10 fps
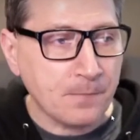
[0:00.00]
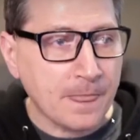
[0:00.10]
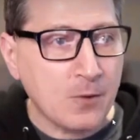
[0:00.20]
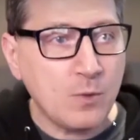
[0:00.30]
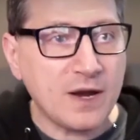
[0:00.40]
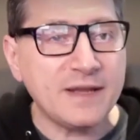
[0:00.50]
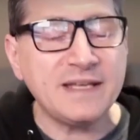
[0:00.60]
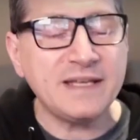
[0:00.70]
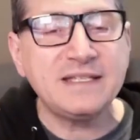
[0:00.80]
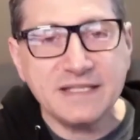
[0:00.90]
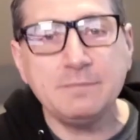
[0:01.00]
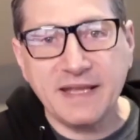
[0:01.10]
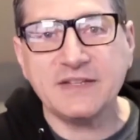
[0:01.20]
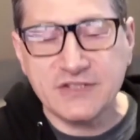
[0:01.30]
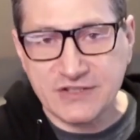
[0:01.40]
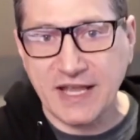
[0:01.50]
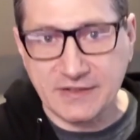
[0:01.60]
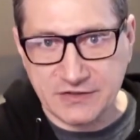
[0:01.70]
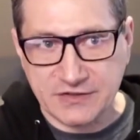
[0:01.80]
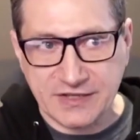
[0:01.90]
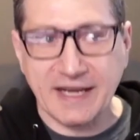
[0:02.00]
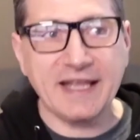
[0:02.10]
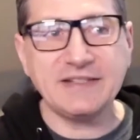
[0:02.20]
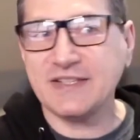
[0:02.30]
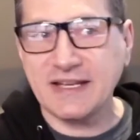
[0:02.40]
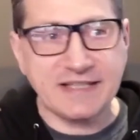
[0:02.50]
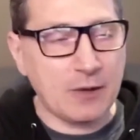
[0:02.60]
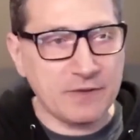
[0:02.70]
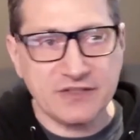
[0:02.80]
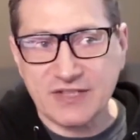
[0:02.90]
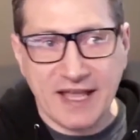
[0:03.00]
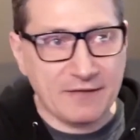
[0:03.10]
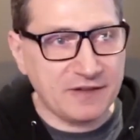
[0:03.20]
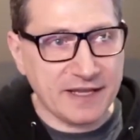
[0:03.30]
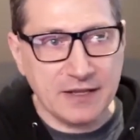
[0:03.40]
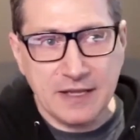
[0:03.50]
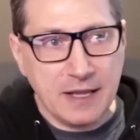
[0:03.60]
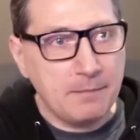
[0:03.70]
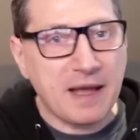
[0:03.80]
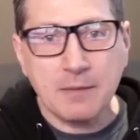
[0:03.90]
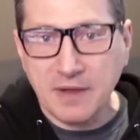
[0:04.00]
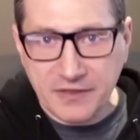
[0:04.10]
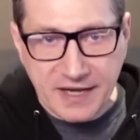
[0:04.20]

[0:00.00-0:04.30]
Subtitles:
Where it didn't make sense. And I had sat down with the staff like about a month and a